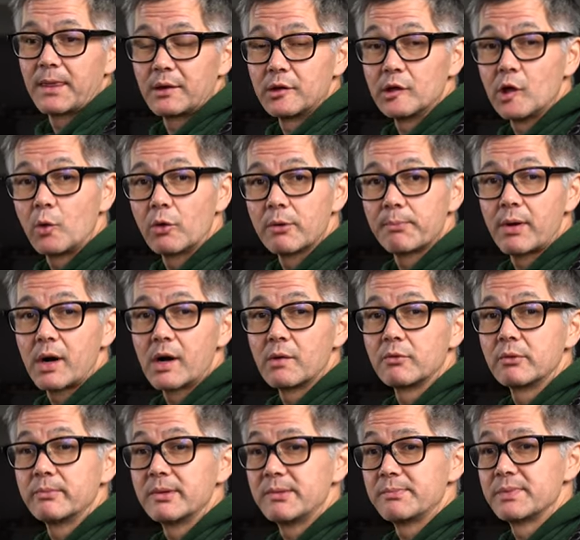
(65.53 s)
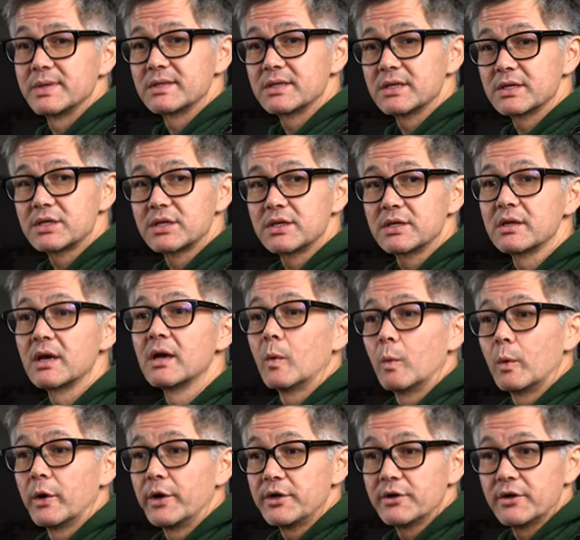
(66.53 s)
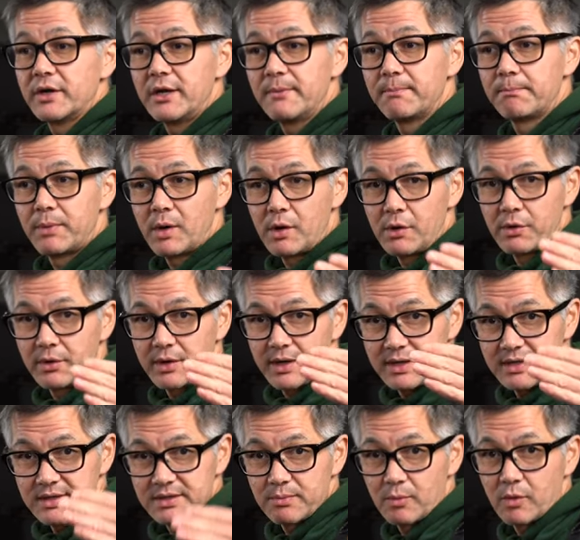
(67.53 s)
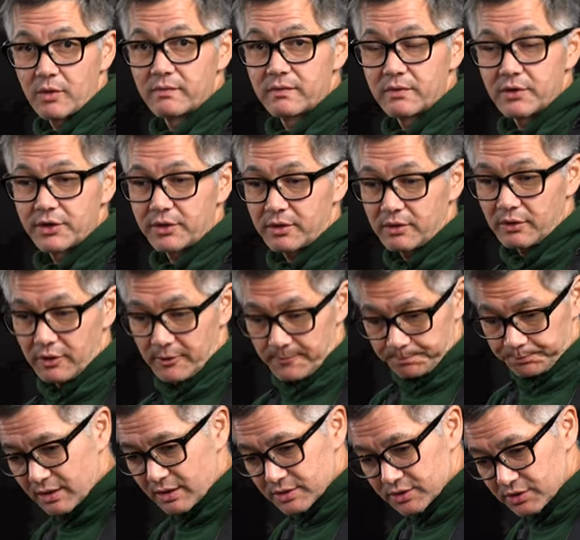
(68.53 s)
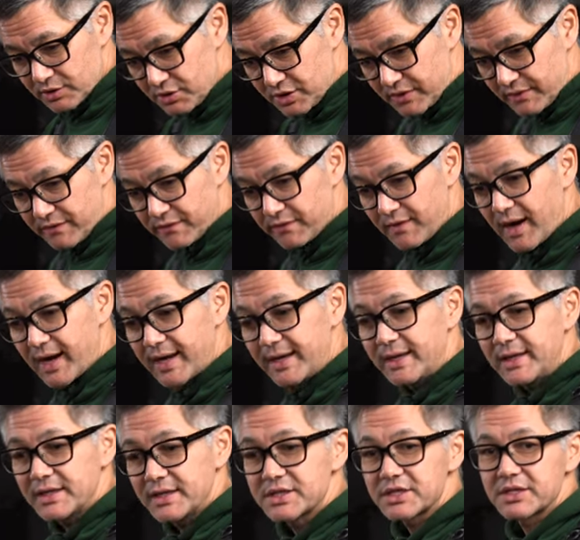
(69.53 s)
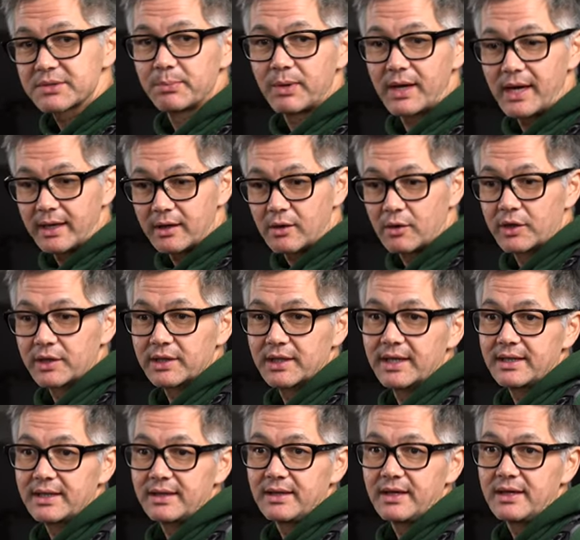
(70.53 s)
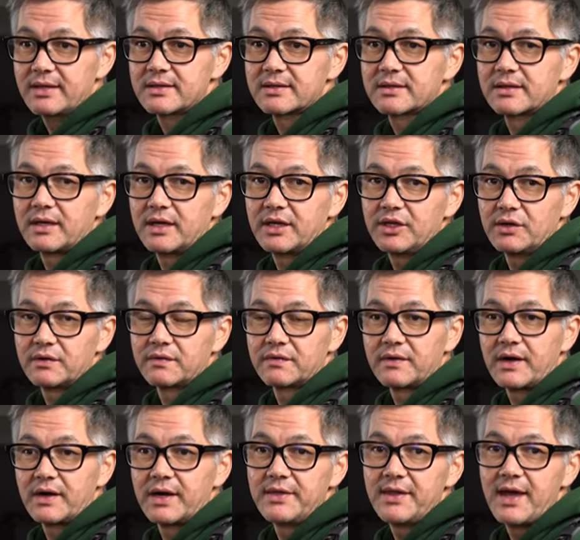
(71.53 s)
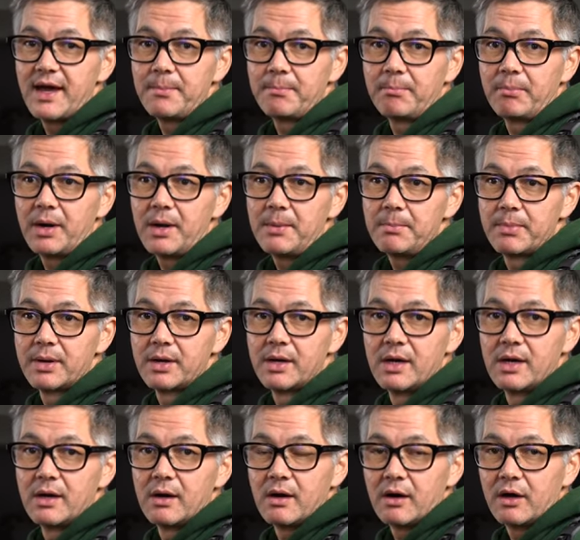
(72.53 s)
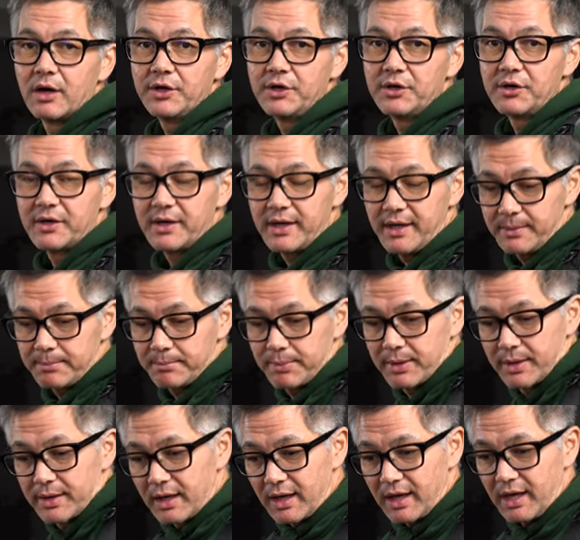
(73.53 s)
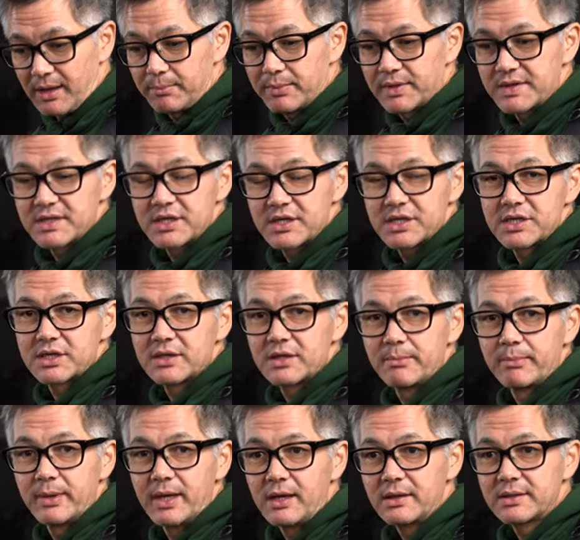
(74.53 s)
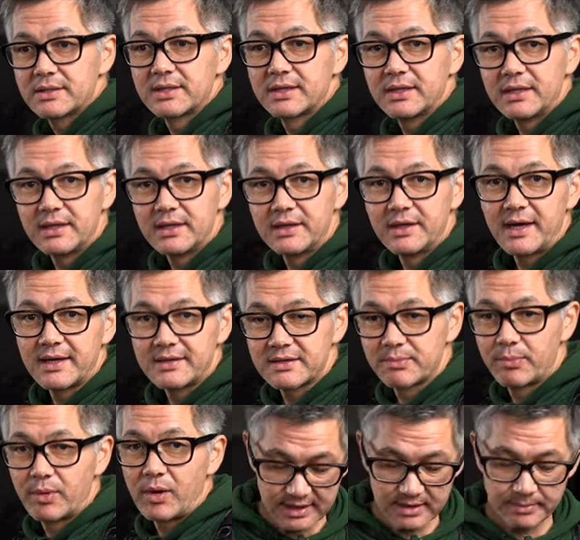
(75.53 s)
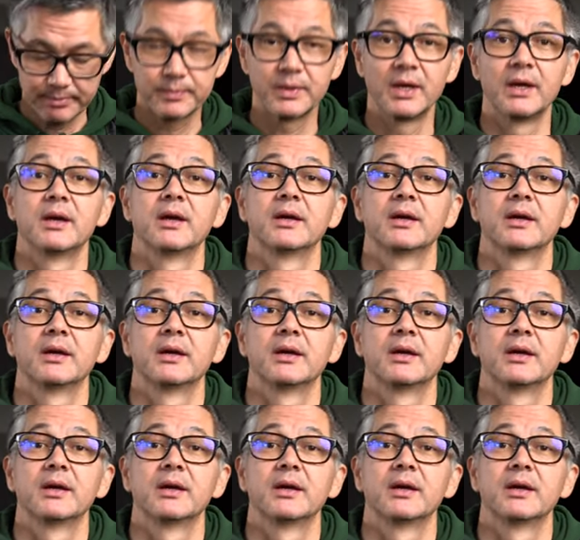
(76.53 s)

The lower part will be positioned where your hip bone is more vertical. So you can find it just by going like this, and you'll find that bump on your hip and position the belt in that spot.